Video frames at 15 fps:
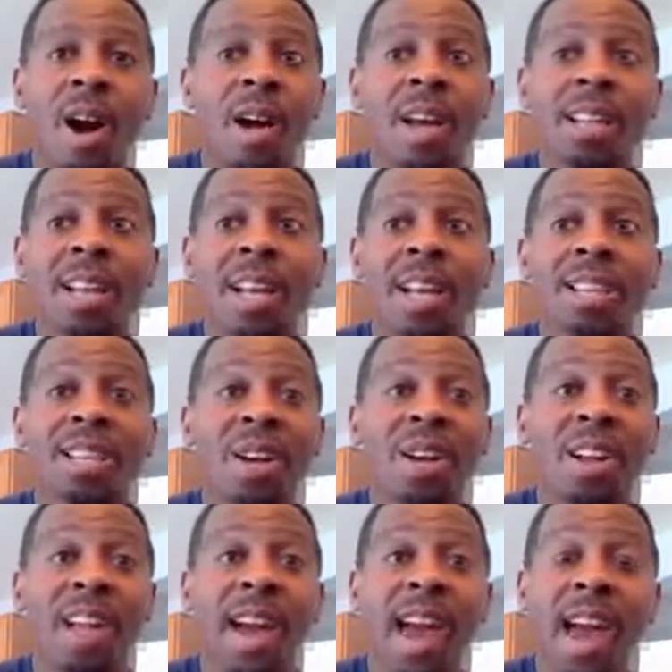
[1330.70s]
All right, that is
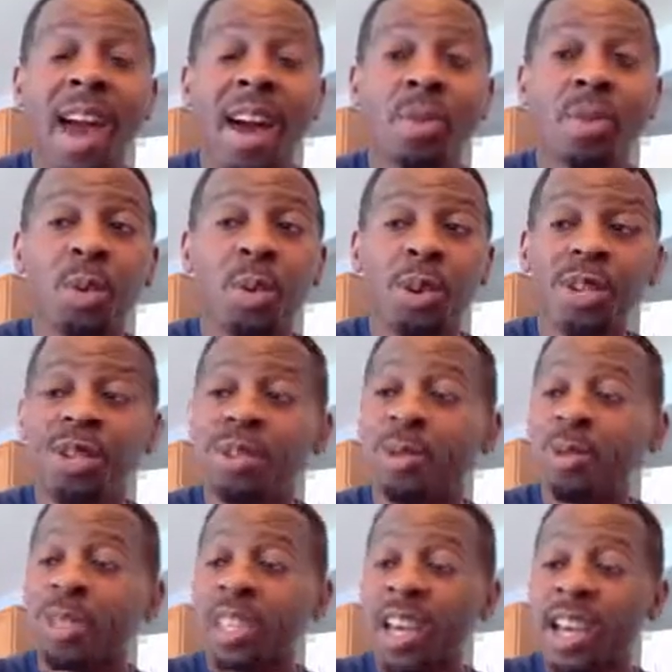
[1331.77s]
all I have for
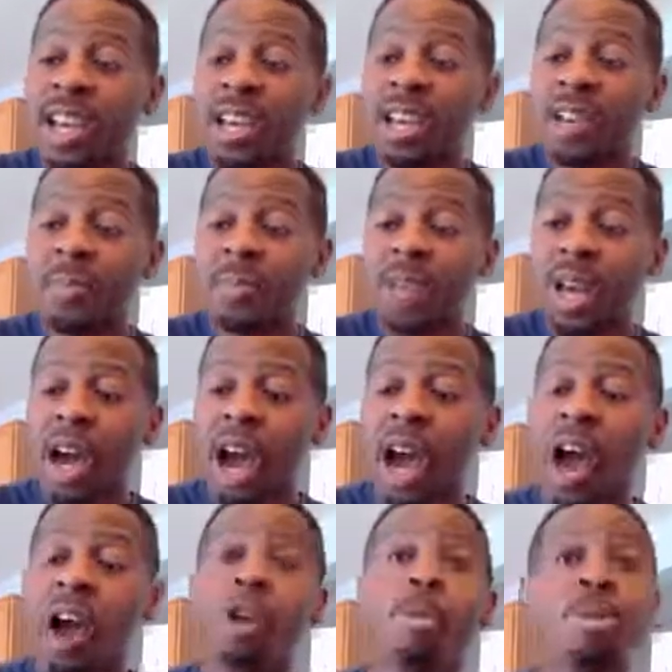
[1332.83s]
today.
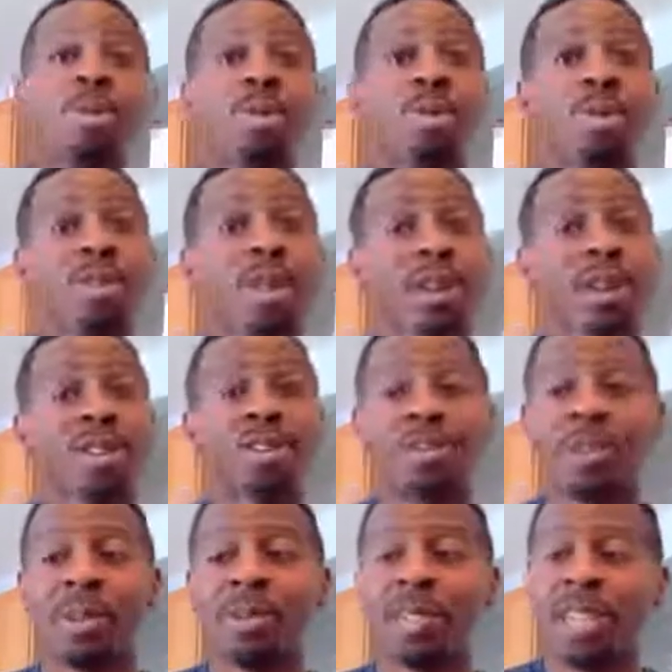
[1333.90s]
I hope you learned
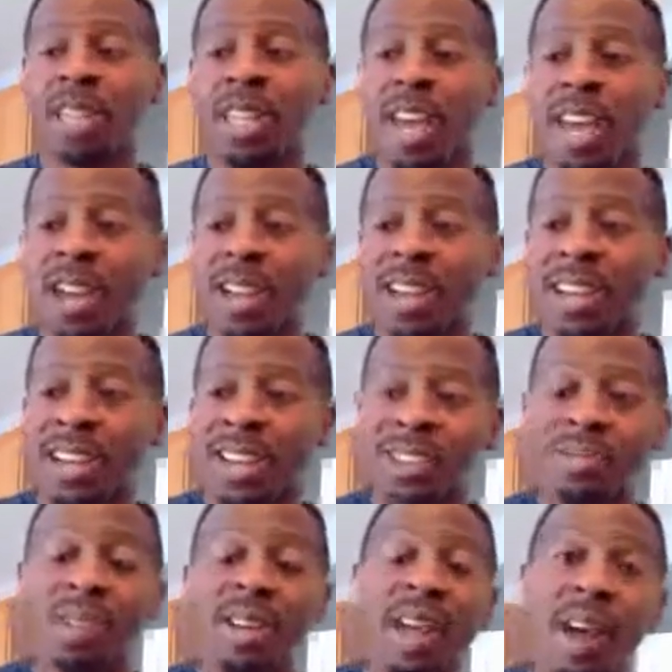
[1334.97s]
from this, and
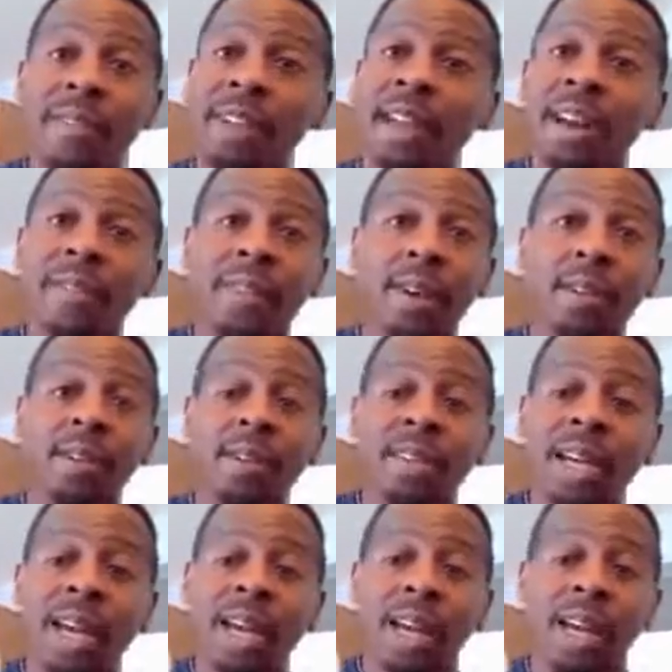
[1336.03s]
you can have a lot of fun with
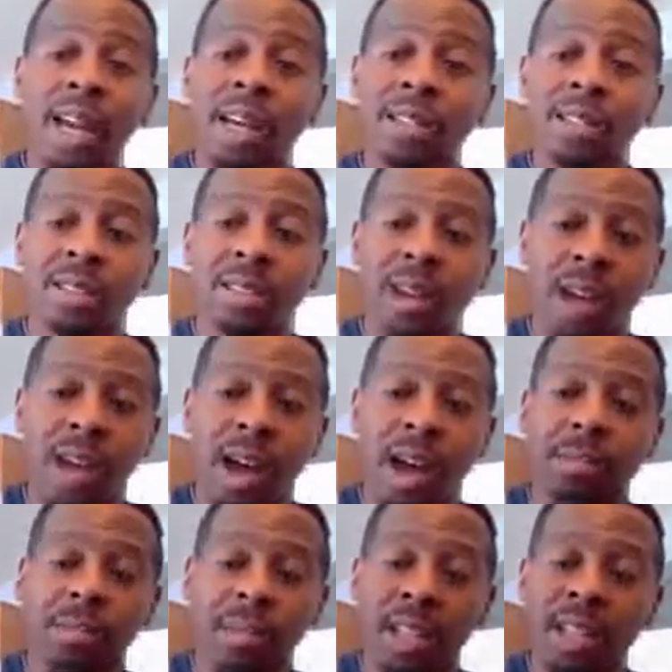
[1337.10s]
this. I
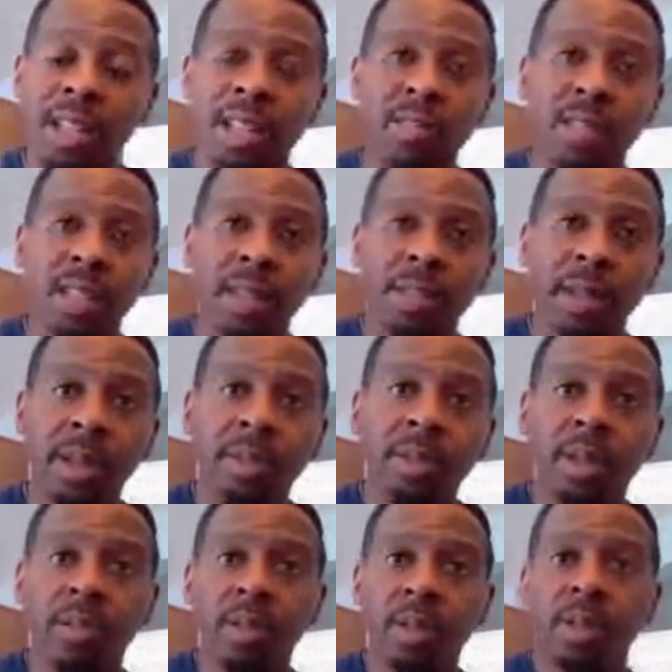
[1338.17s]
may leave this here and play
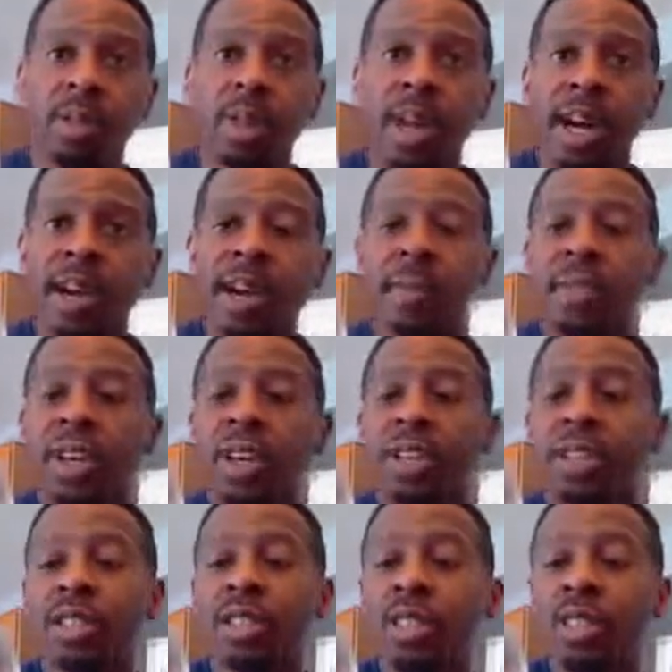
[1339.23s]
with it for a little while.
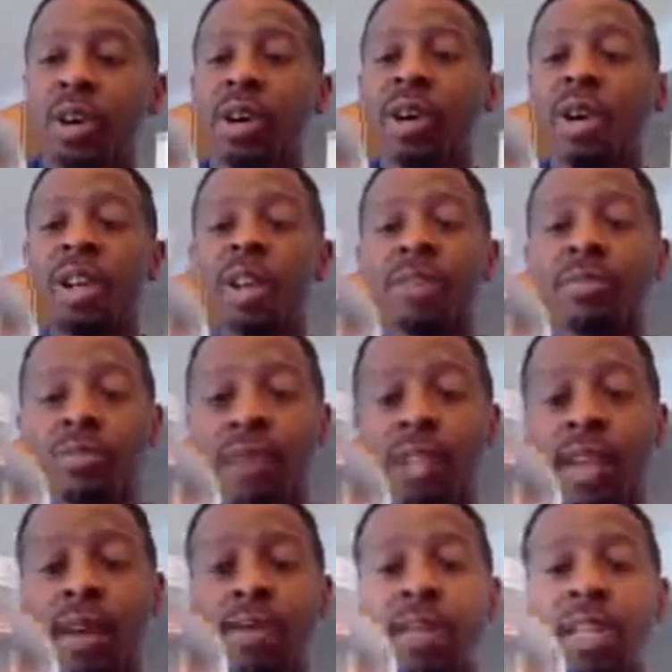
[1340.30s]
So
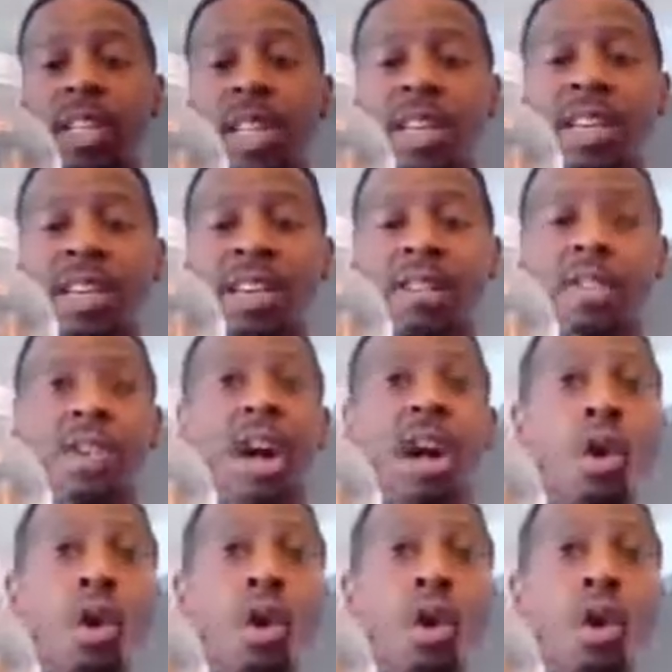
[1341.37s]
definitely give it a try.